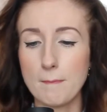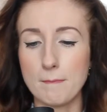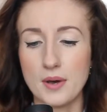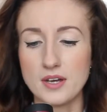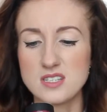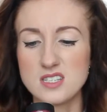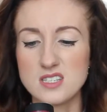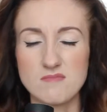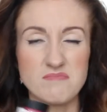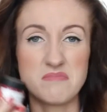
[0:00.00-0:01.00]

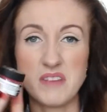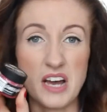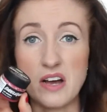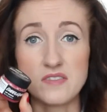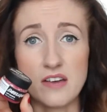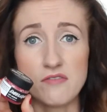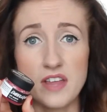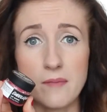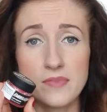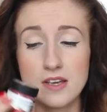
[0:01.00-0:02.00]
but I don't have time for
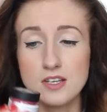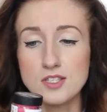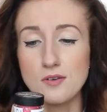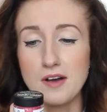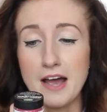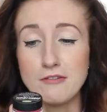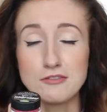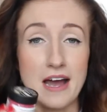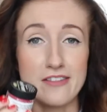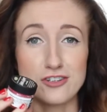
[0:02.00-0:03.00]
that, so I would
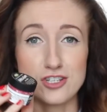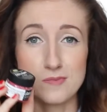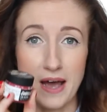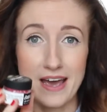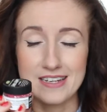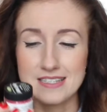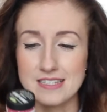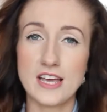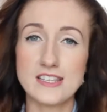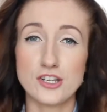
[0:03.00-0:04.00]
rather just buy it.
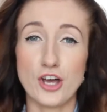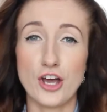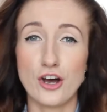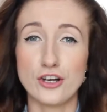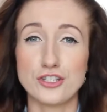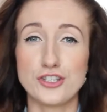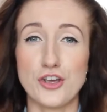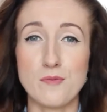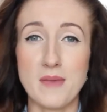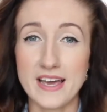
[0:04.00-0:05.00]
Okay, so now on
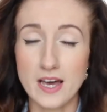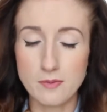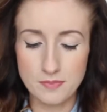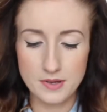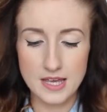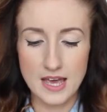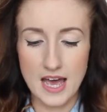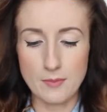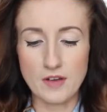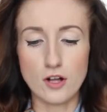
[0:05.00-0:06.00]
to makeup.
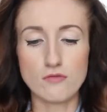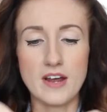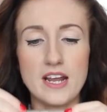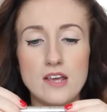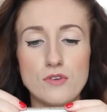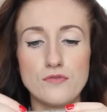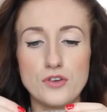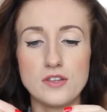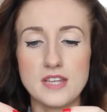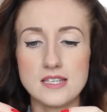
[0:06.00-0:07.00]
I've already
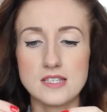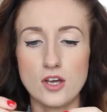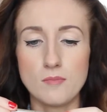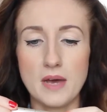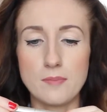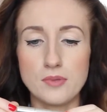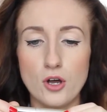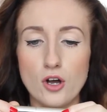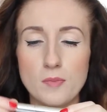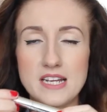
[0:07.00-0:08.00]
reviewed this on my
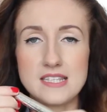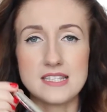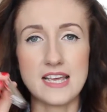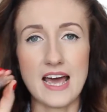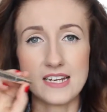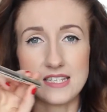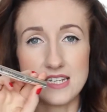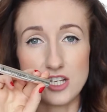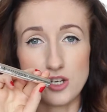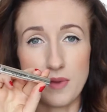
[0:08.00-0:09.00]
blog, but it's the
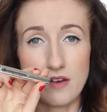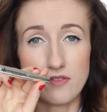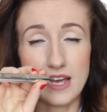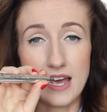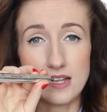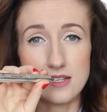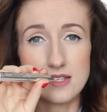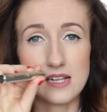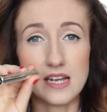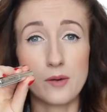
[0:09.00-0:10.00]
Anastasia Beverly Hills
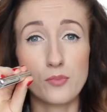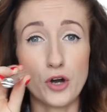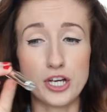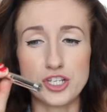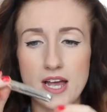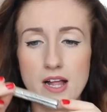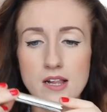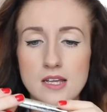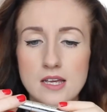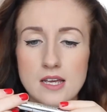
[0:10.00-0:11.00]
Clear Brow
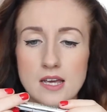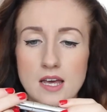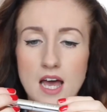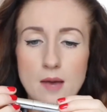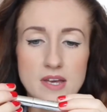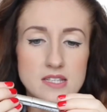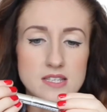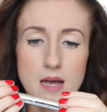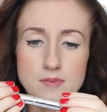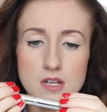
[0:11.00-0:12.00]
Gel. It's
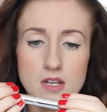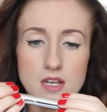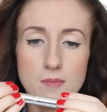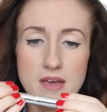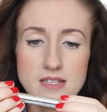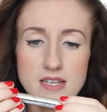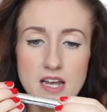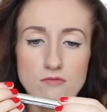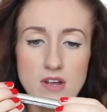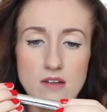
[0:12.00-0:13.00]
absolutely amazing.
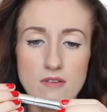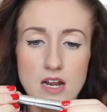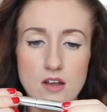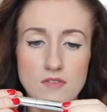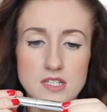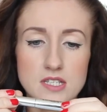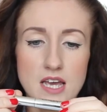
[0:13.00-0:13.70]
I really love it.